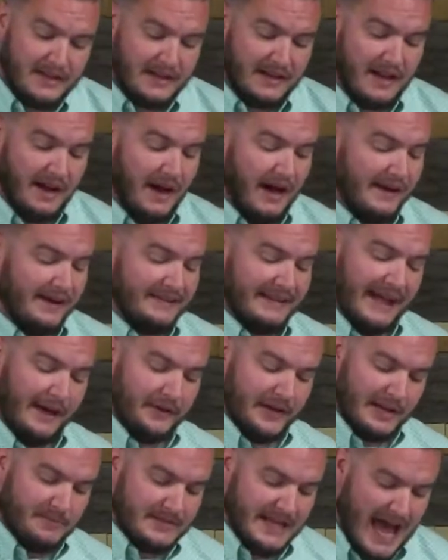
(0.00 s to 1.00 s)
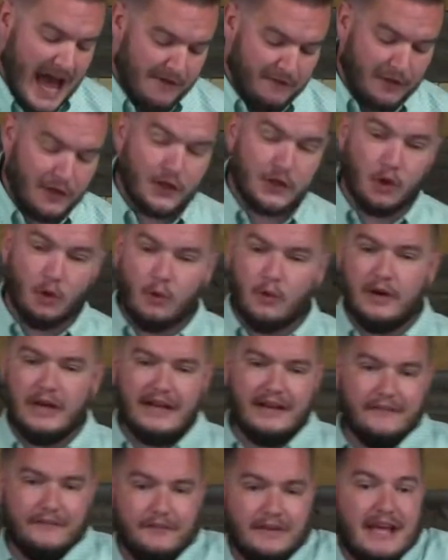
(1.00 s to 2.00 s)
that God allowed him to have a thorn
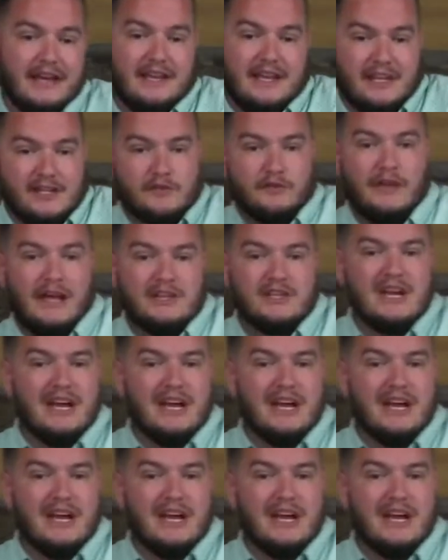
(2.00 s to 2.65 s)
in his flesh,